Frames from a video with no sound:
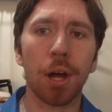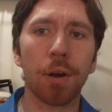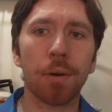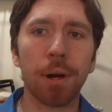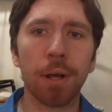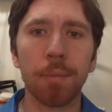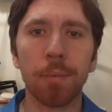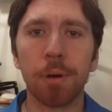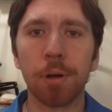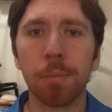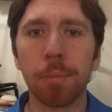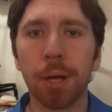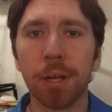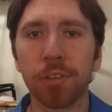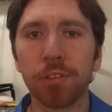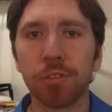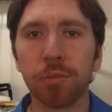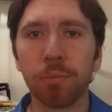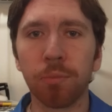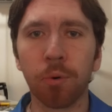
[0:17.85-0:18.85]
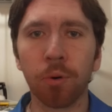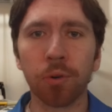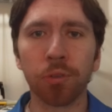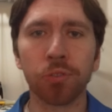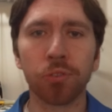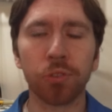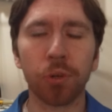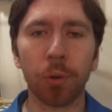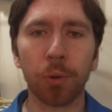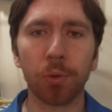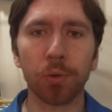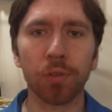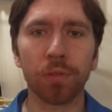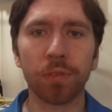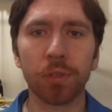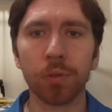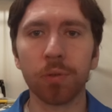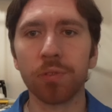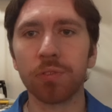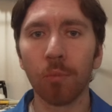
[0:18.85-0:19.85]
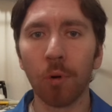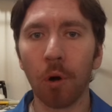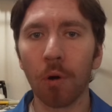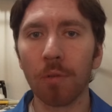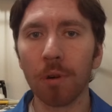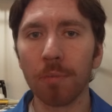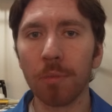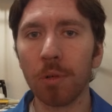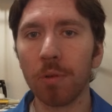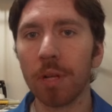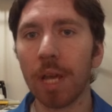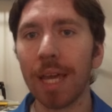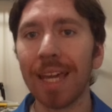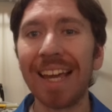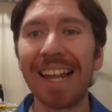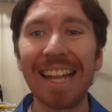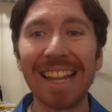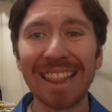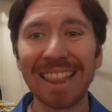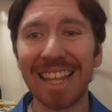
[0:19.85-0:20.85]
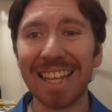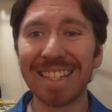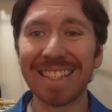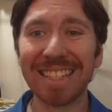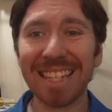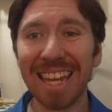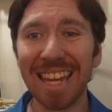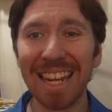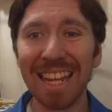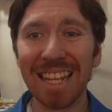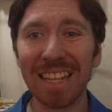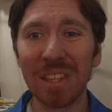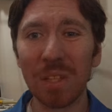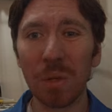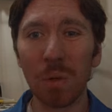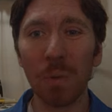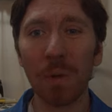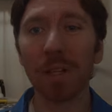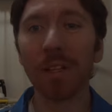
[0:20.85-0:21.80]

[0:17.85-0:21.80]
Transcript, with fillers: All right, welcome back to some more soda reviews, more Ramune. Let's get into